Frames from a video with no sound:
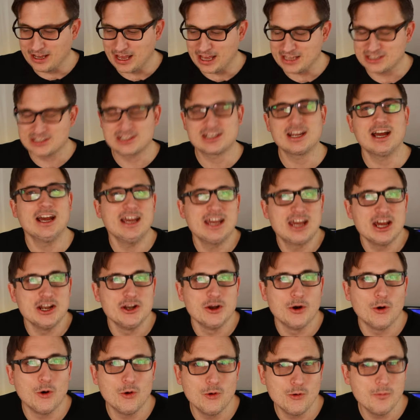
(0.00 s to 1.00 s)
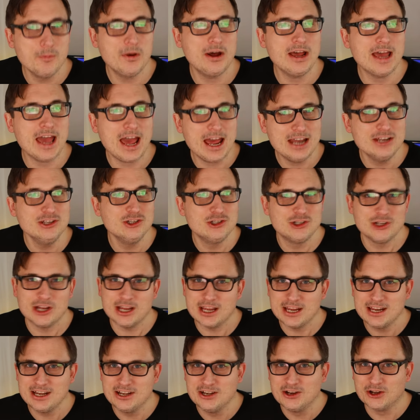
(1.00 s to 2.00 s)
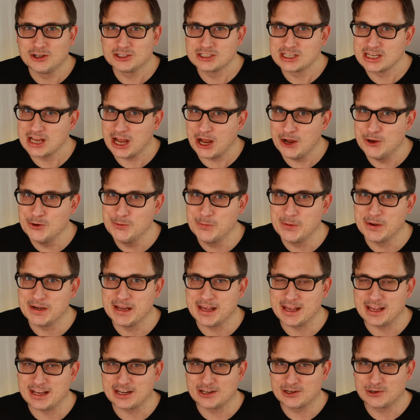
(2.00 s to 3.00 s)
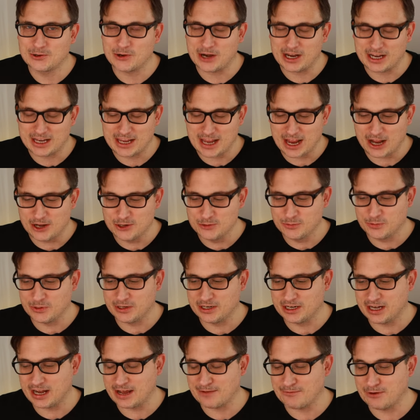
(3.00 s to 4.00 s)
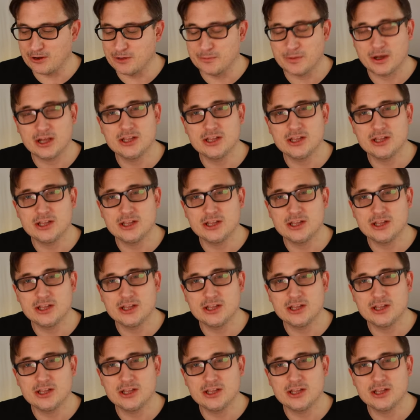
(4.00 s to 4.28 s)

it's taken all my energy not to open it and crack it open and have a look,